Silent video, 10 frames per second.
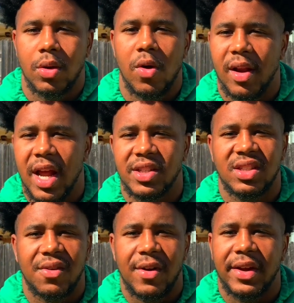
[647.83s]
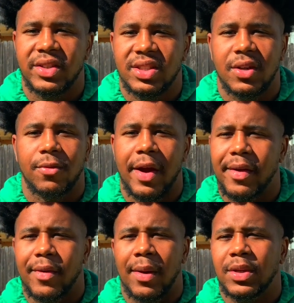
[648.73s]
Organize your stuff right, get your stuff
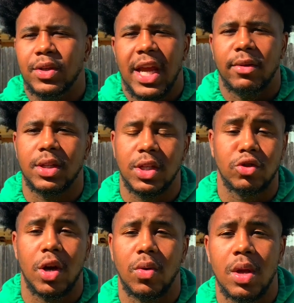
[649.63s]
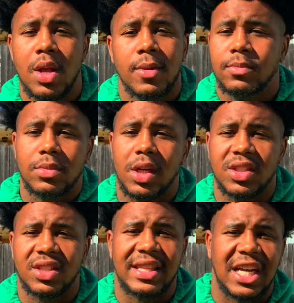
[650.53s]
right. I mean, you can't really control
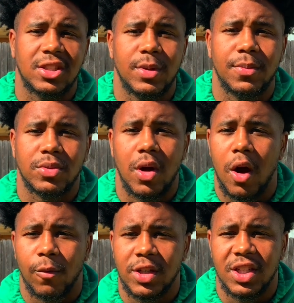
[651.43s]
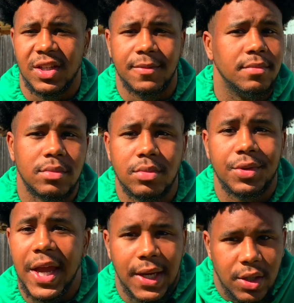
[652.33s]
hundreds of thousands of people all rushing in. You
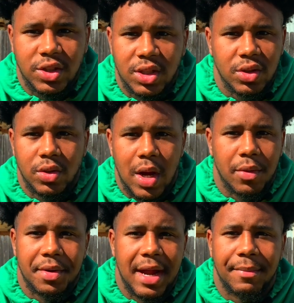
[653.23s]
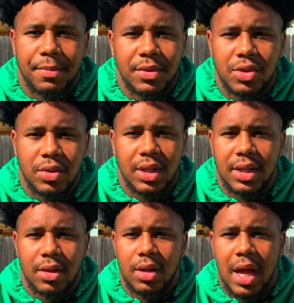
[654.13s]
can't. There's nothing you can do. I don't care how many police you get.
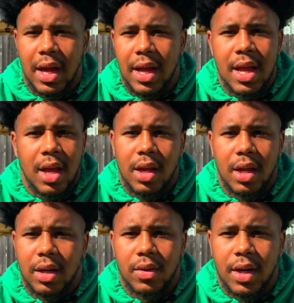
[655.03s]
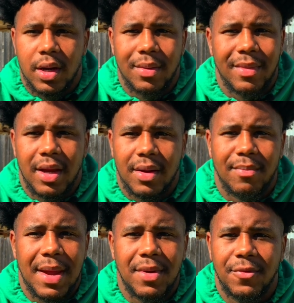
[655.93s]
I don't care.
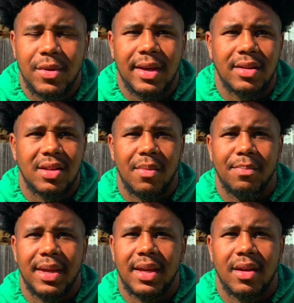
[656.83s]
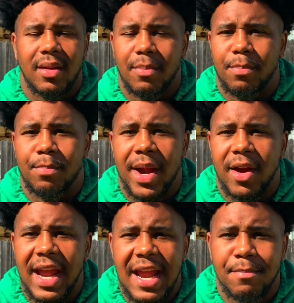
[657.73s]
Maybe if you get some big
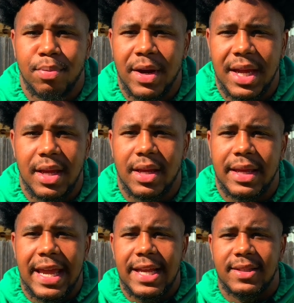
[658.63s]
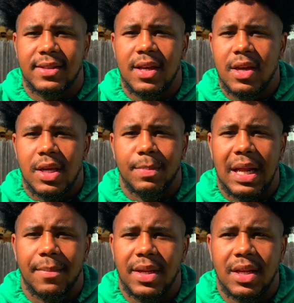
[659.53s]
barricade brick gates, but
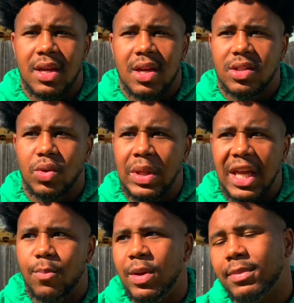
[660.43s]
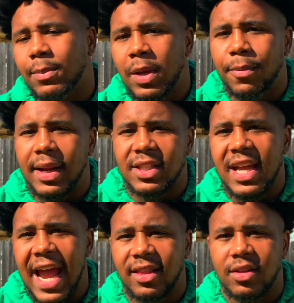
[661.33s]
I mean, shoot, they can the people that's
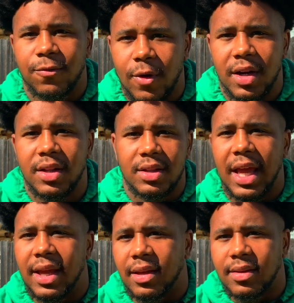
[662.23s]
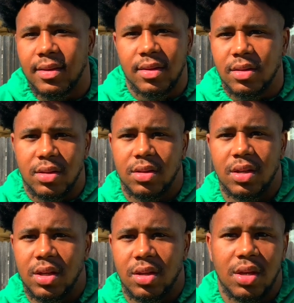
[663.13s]
at the front of the thing.
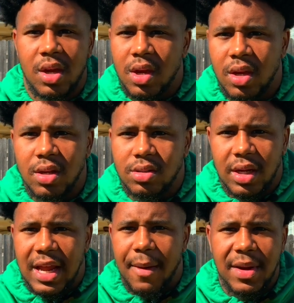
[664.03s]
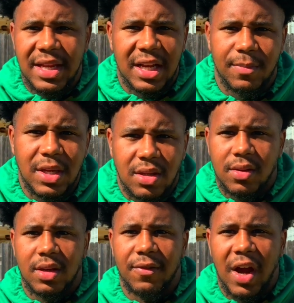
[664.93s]
Like, how many can it be?
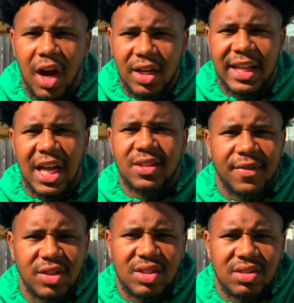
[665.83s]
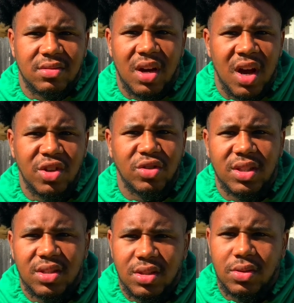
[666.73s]
If y'all 100,000 versus 100,
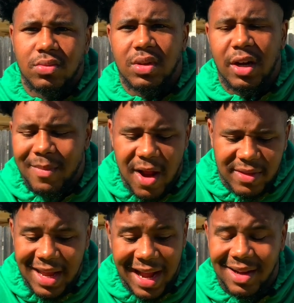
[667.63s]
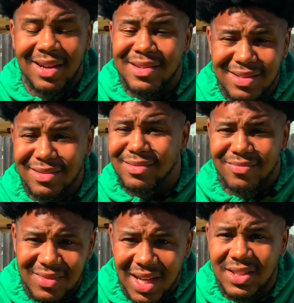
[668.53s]
shoot, it don't matter if they got guns.
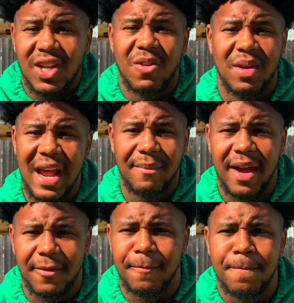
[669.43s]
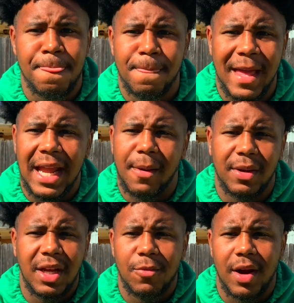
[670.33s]
Y'all still can win that battle. That can
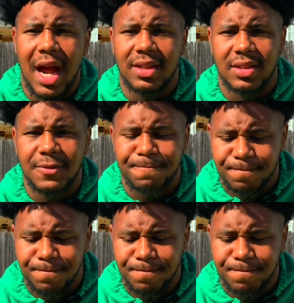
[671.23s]
happen anywhere, honestly.